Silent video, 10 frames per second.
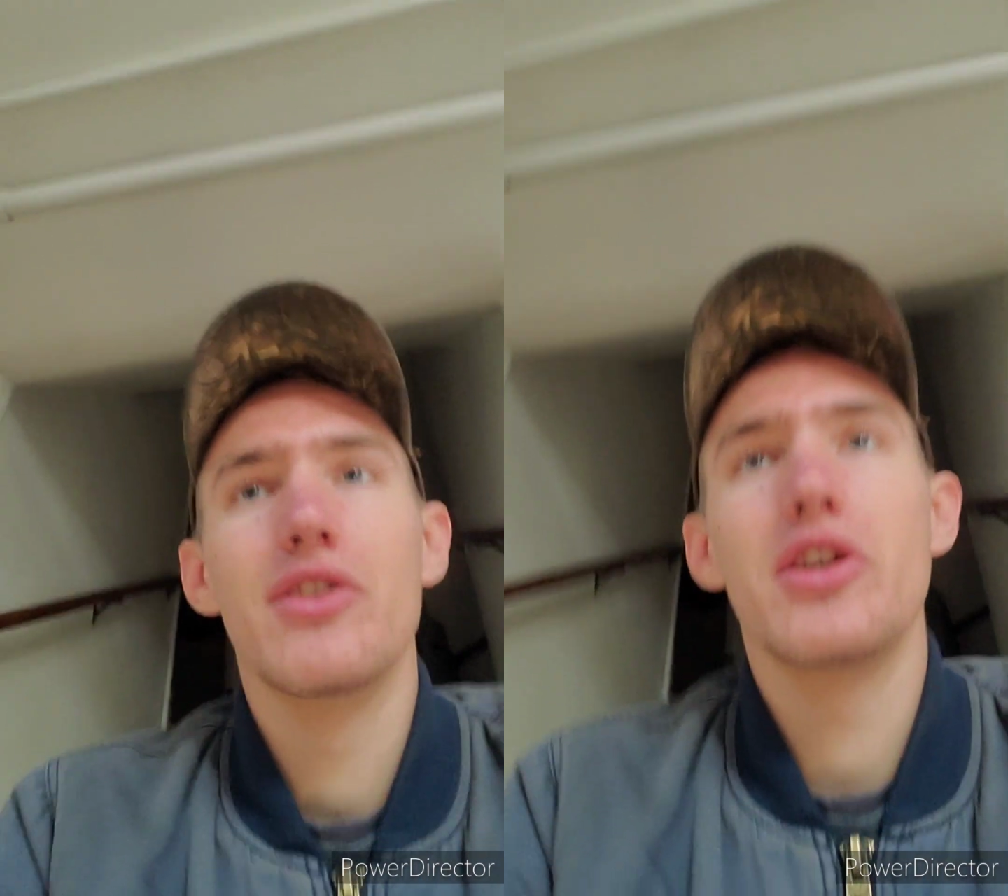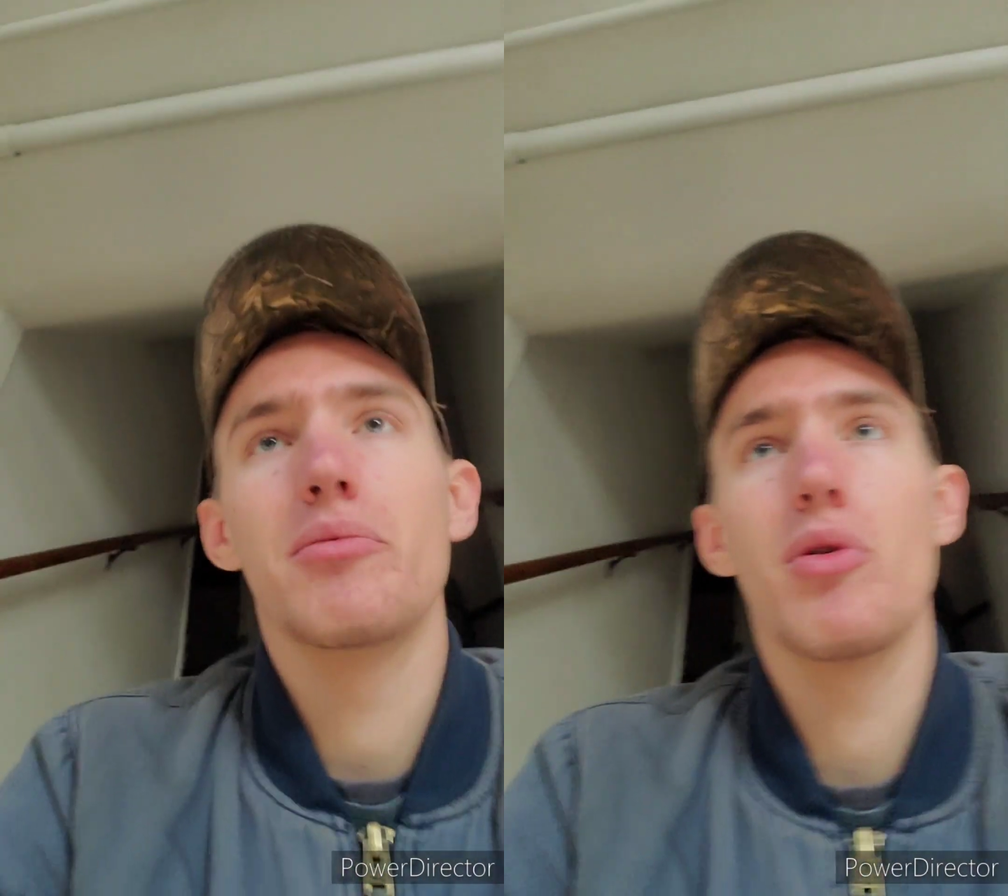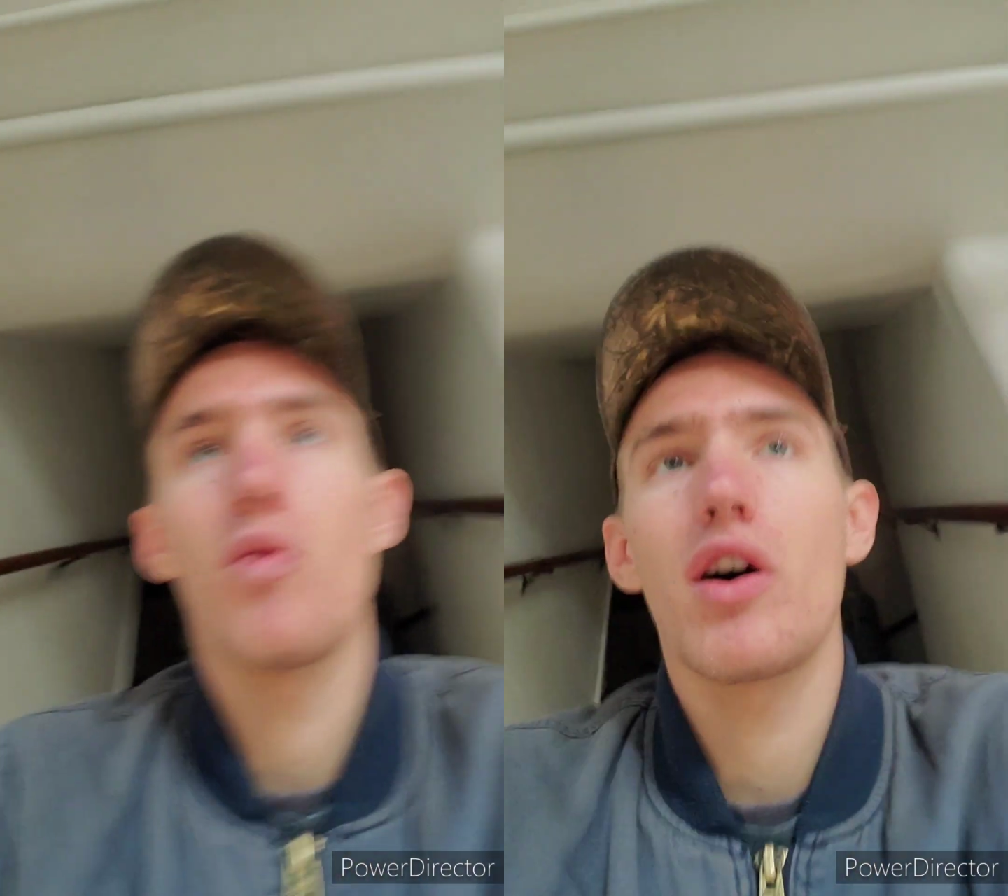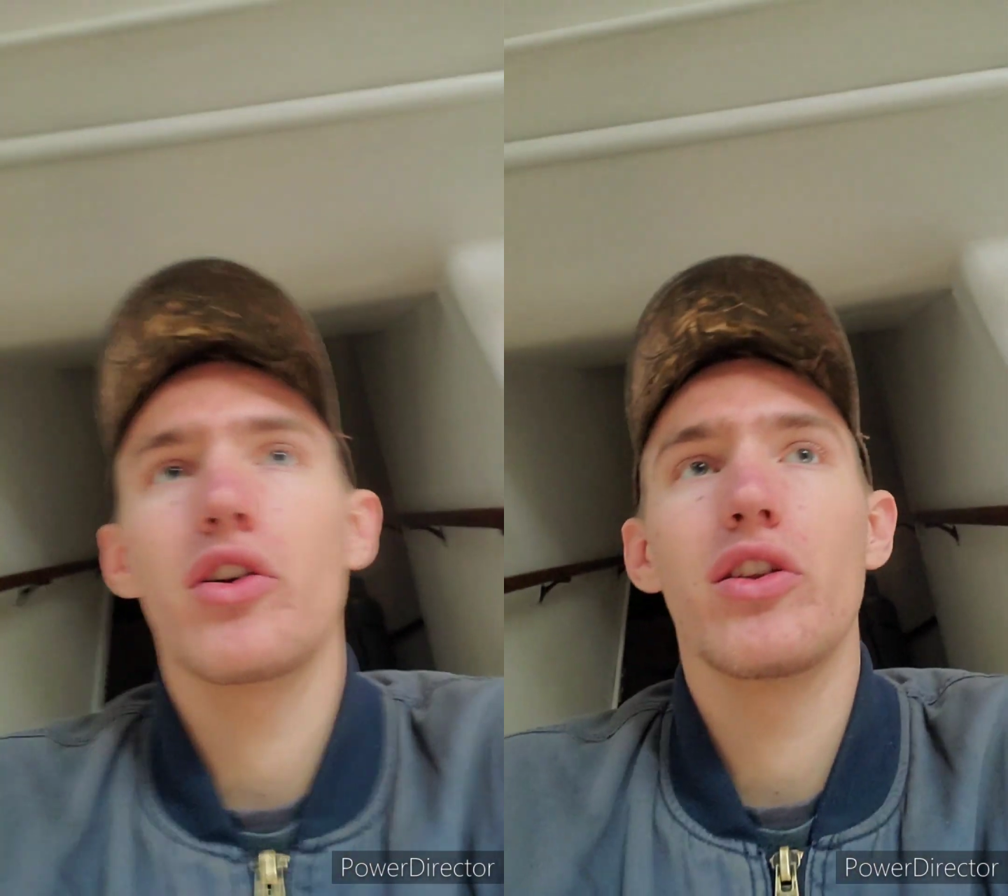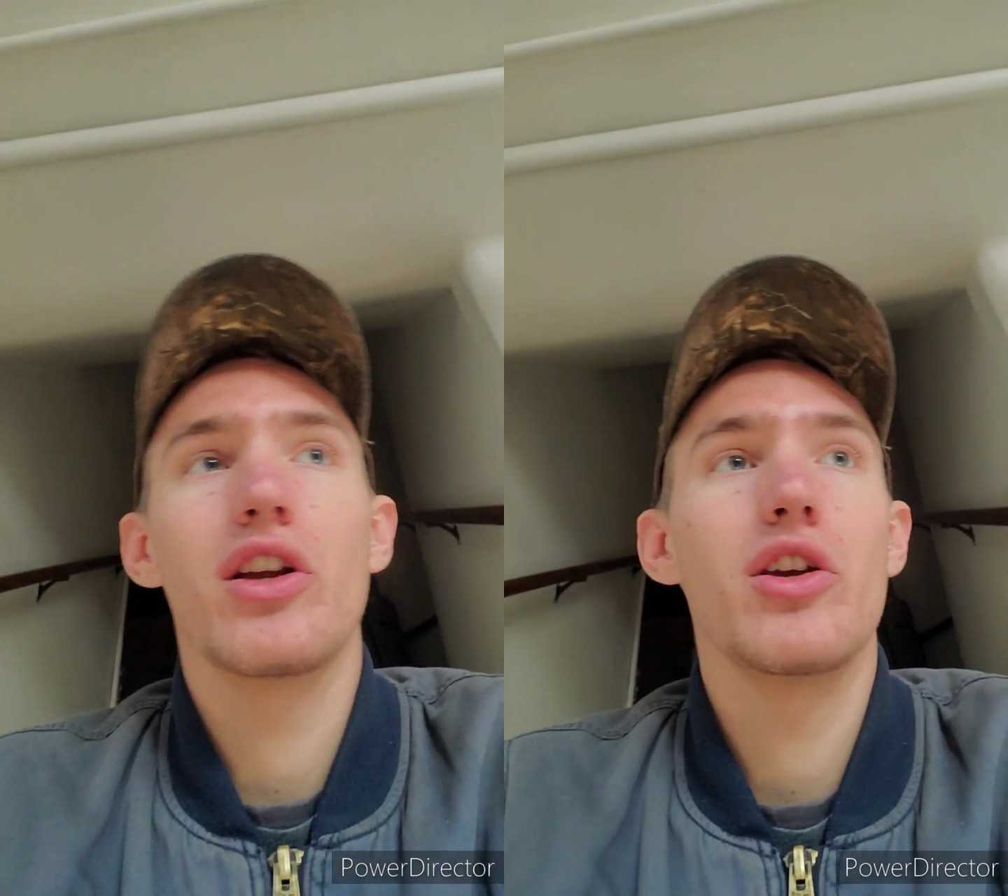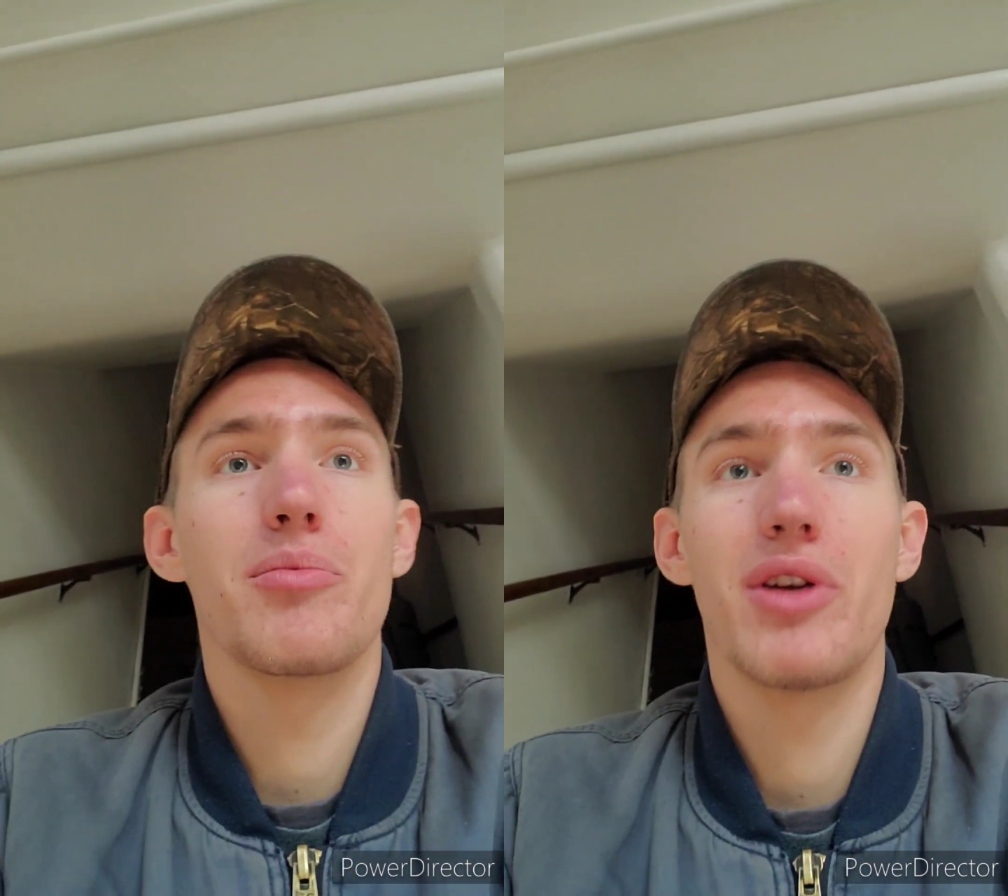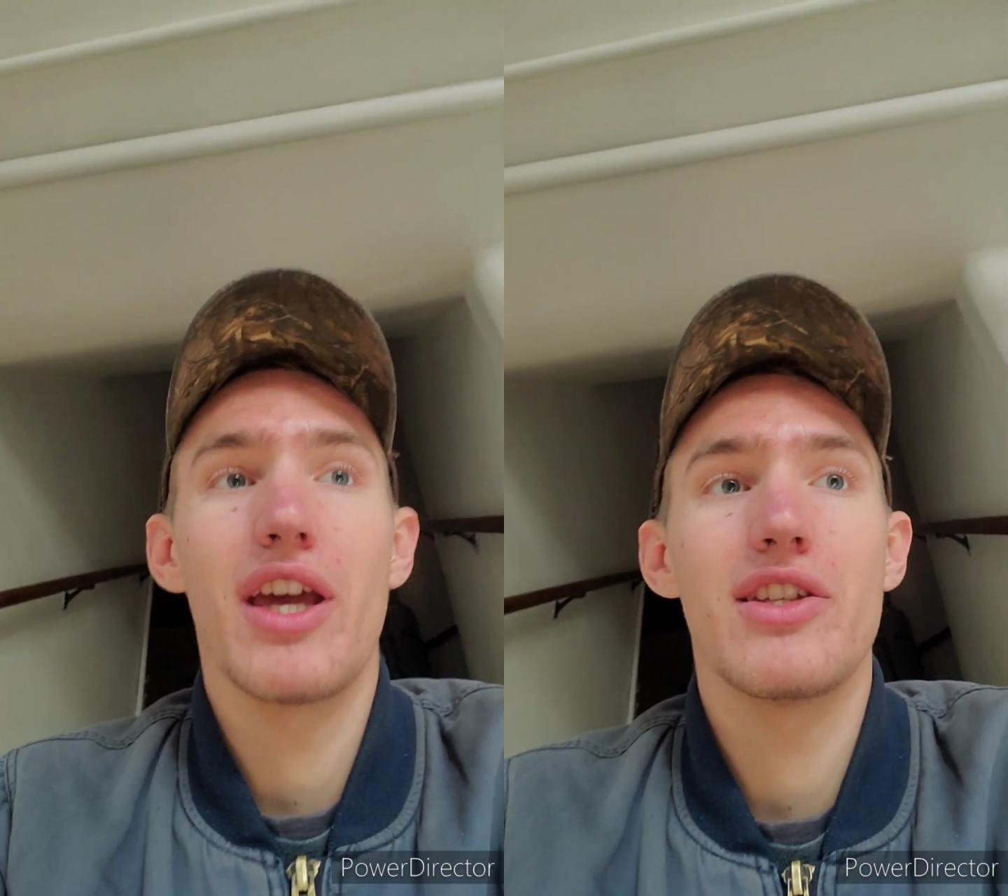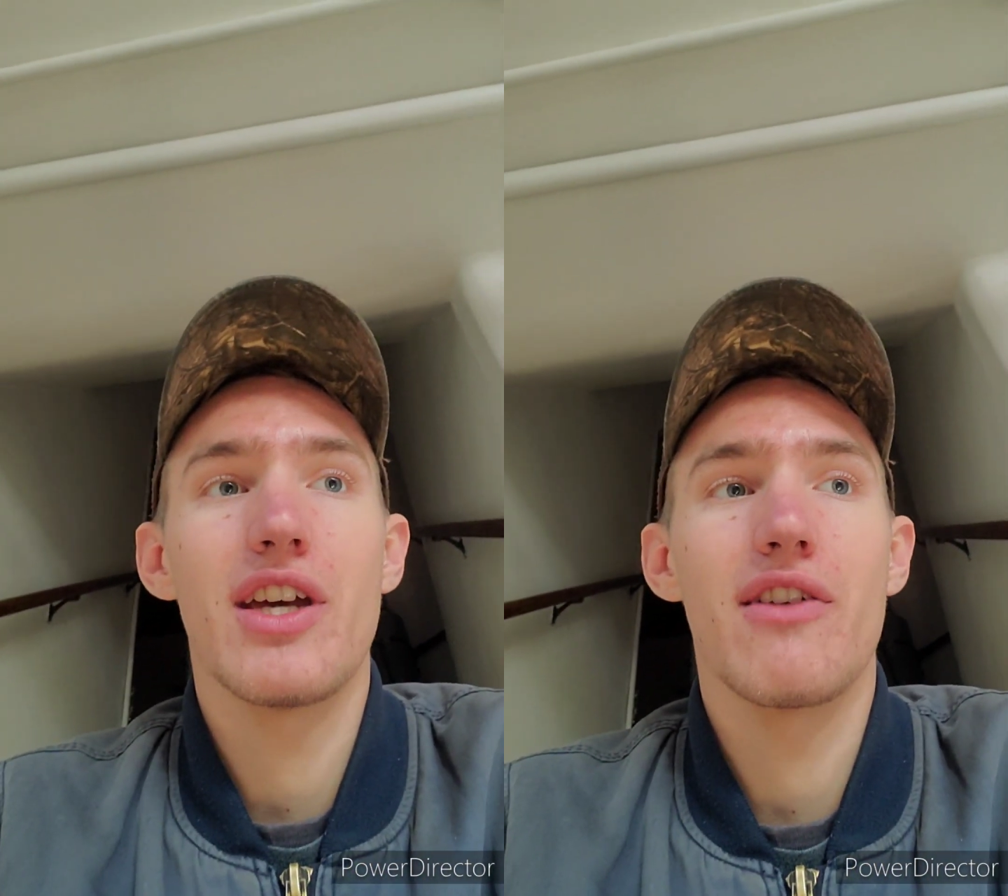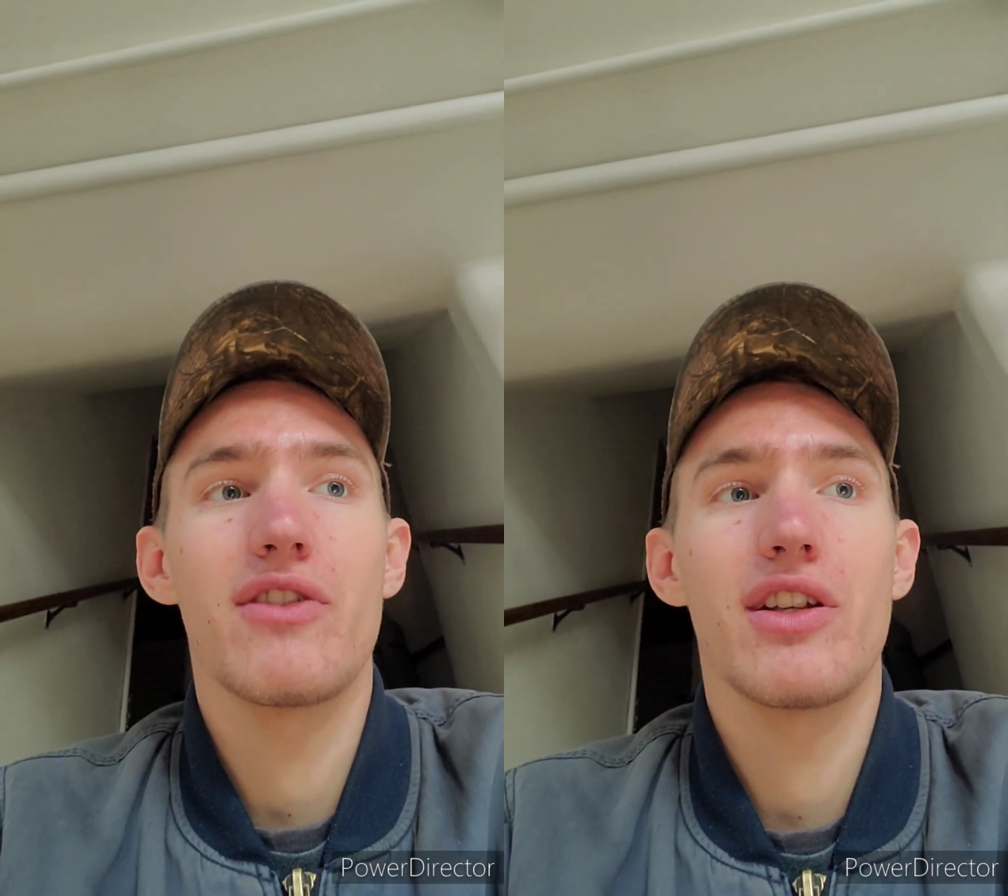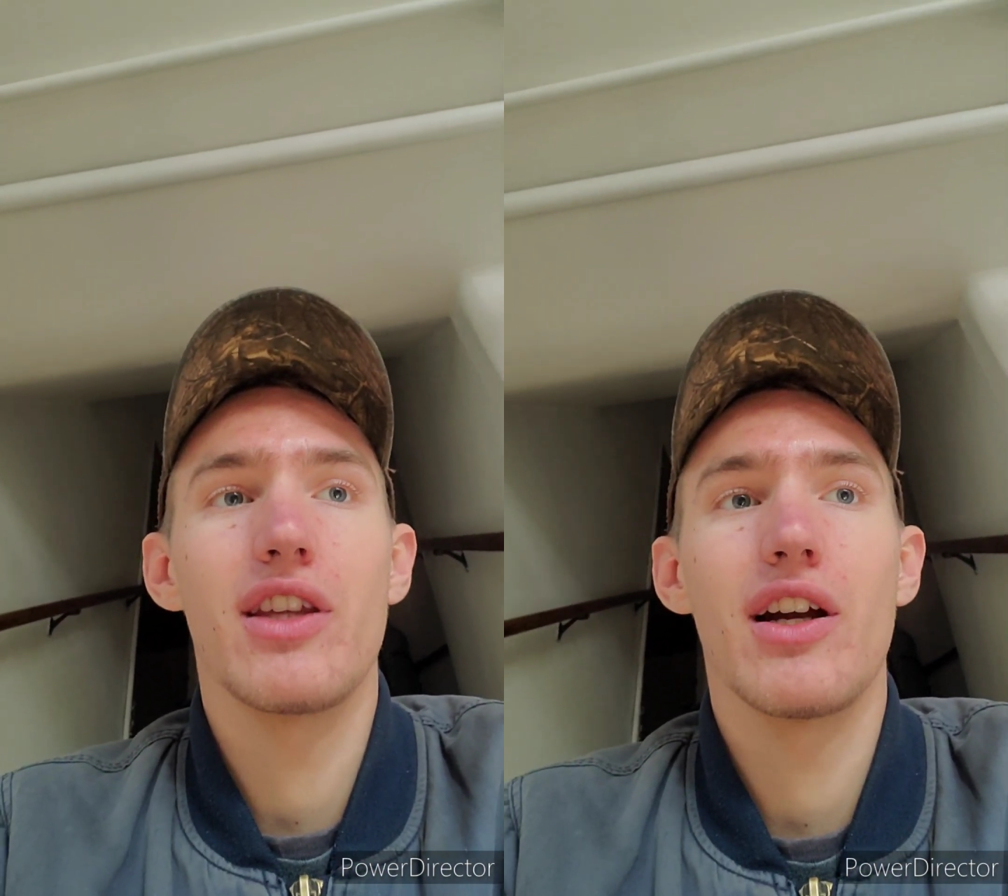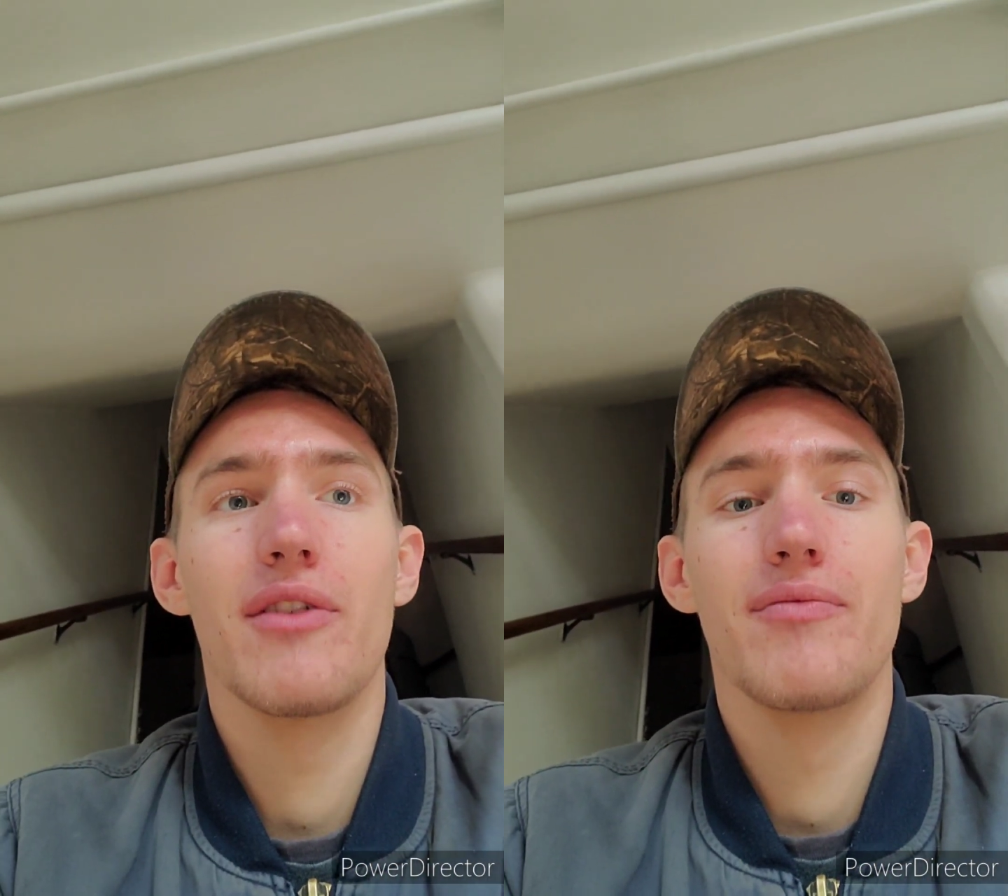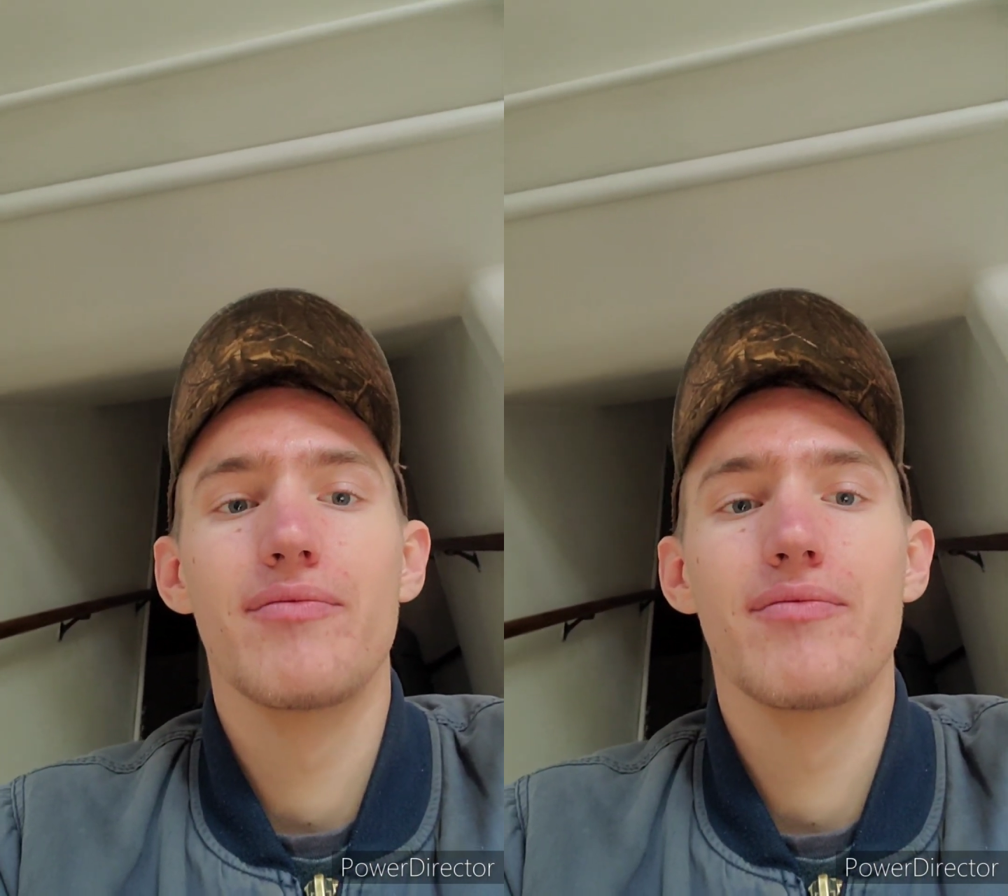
So you can put water in there, you can put ATF into there.